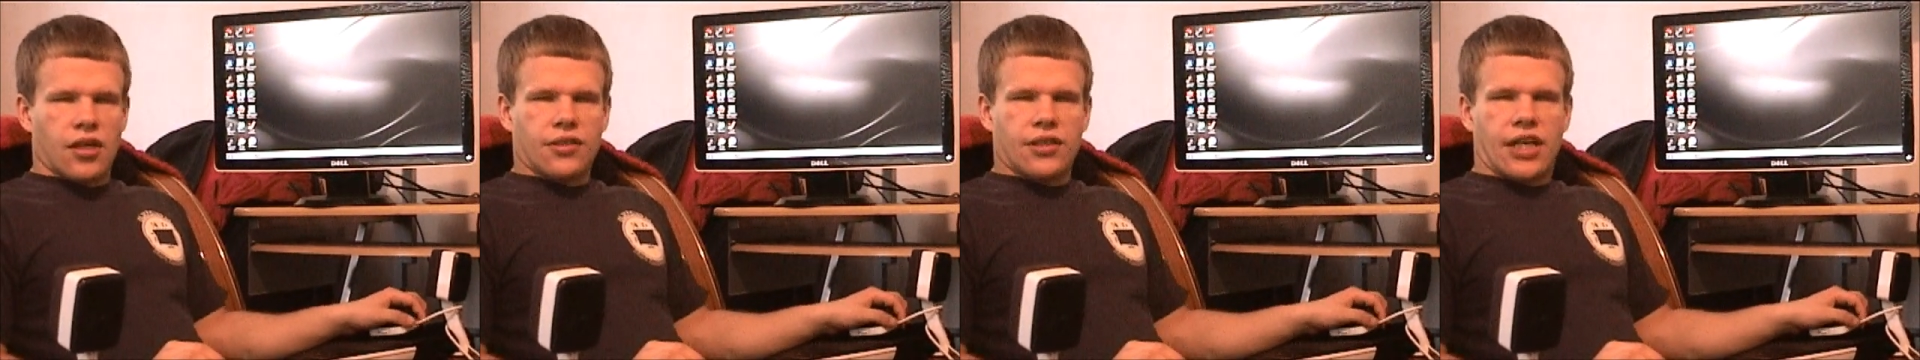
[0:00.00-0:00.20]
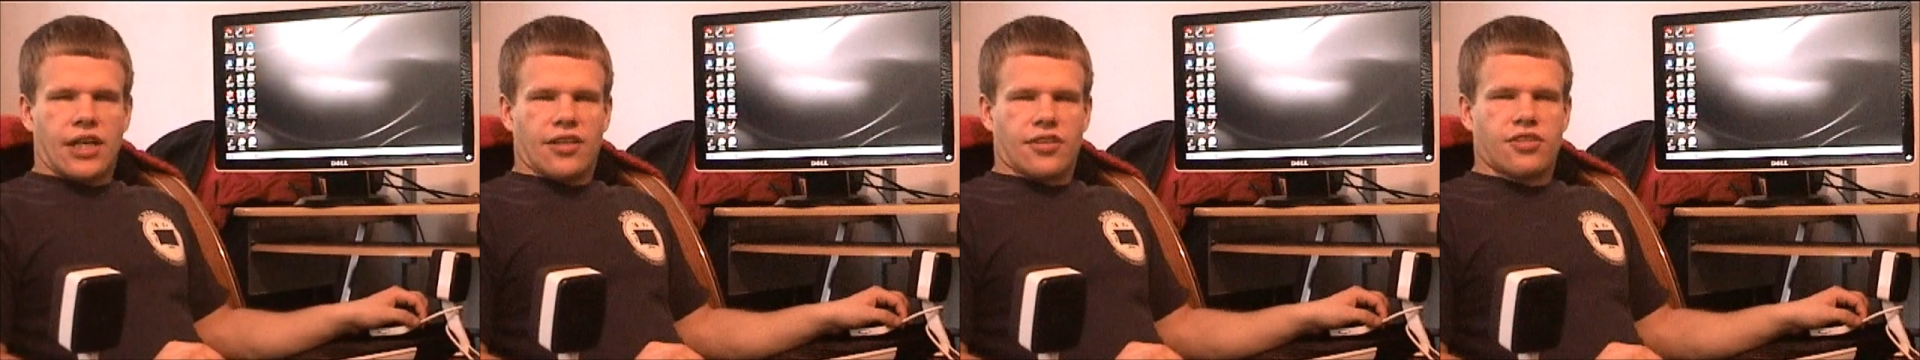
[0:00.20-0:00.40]

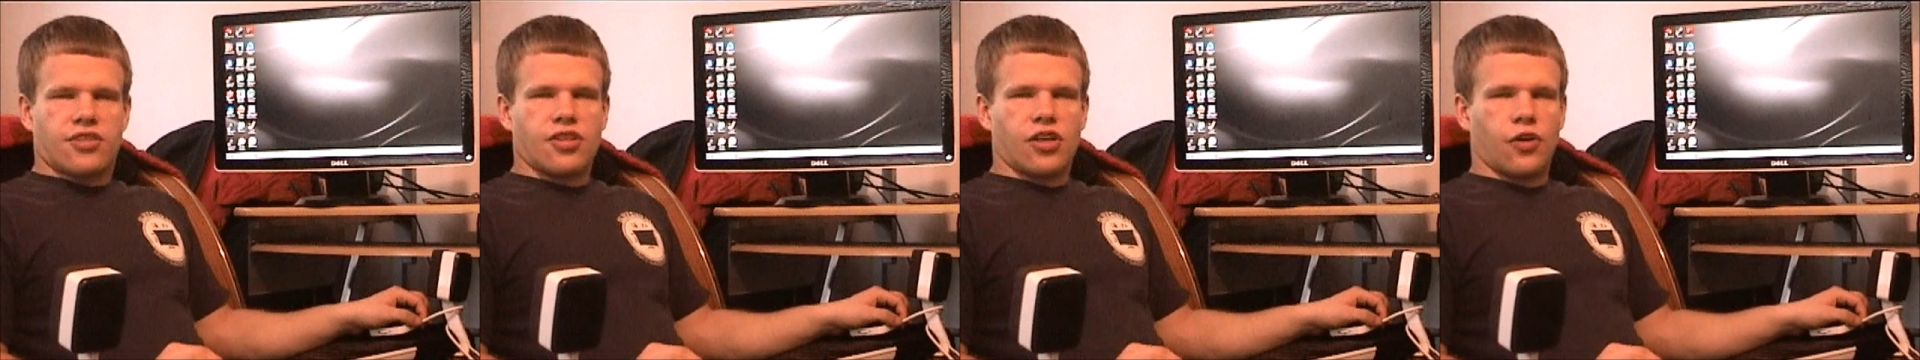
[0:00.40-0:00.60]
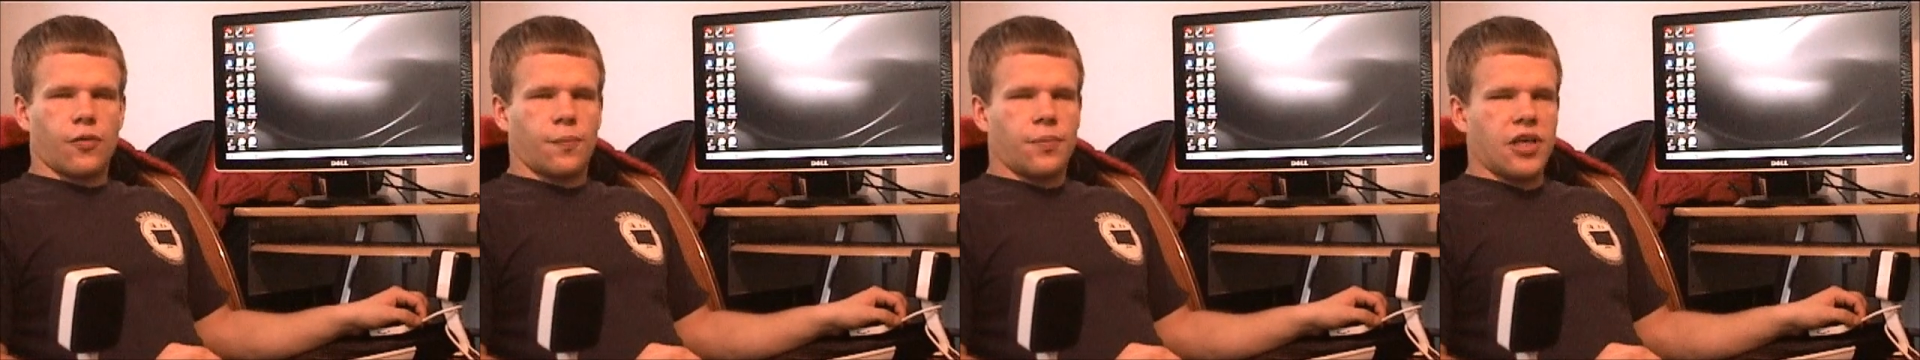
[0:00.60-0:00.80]
Okay,
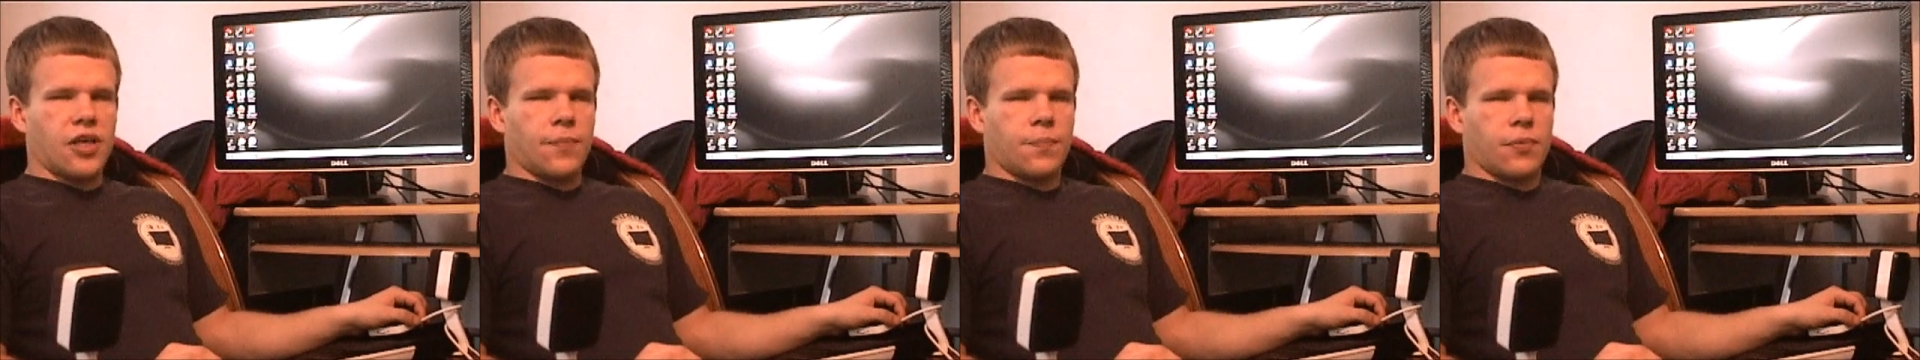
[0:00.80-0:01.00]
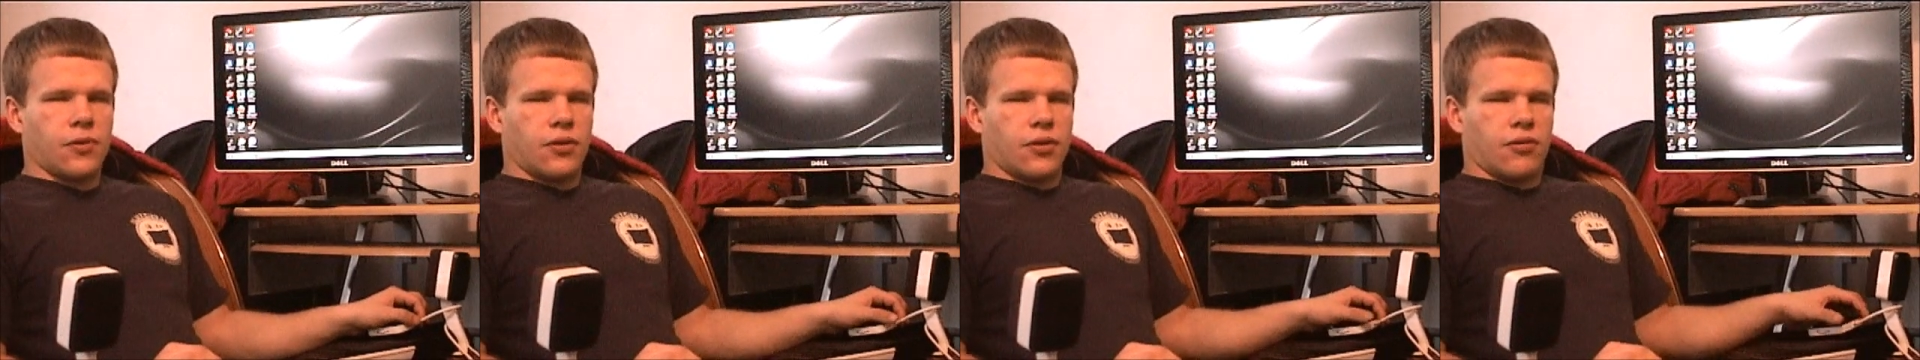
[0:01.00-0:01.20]
so
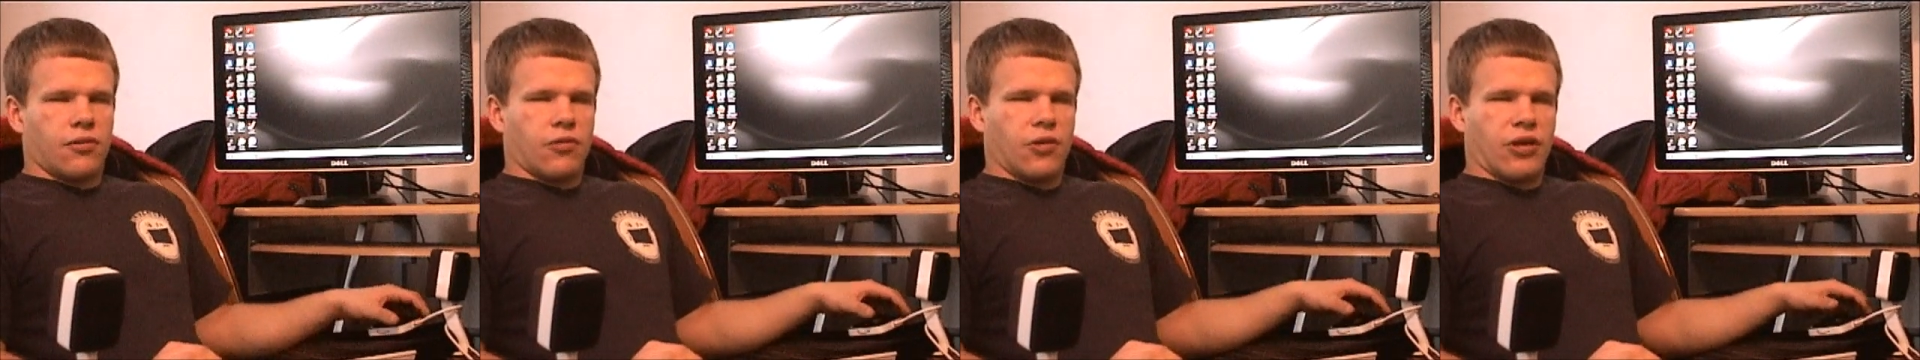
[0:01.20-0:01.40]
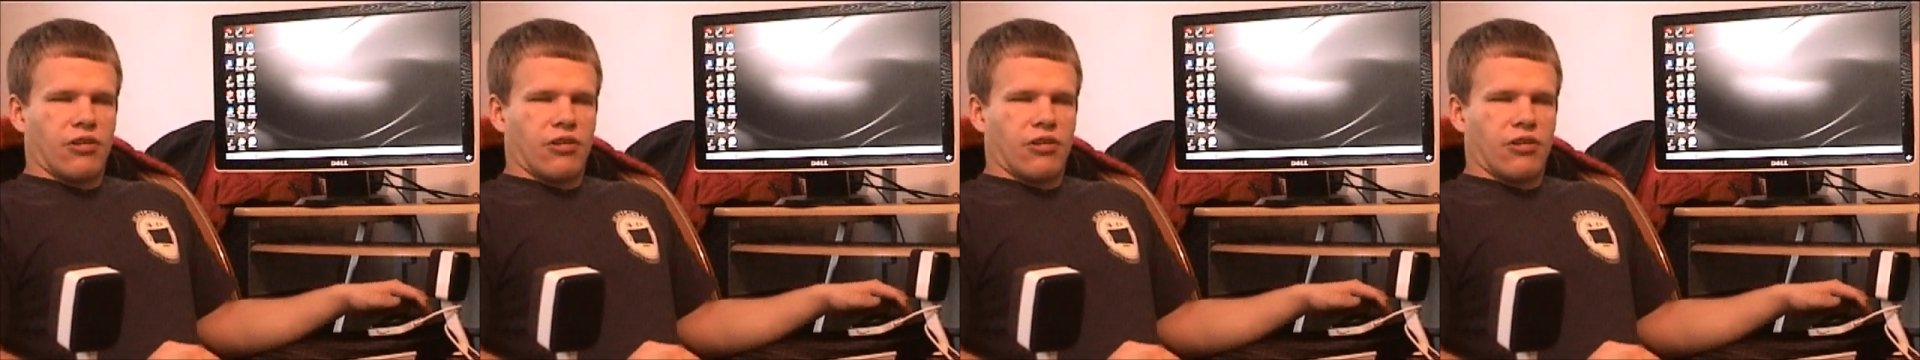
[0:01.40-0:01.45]
people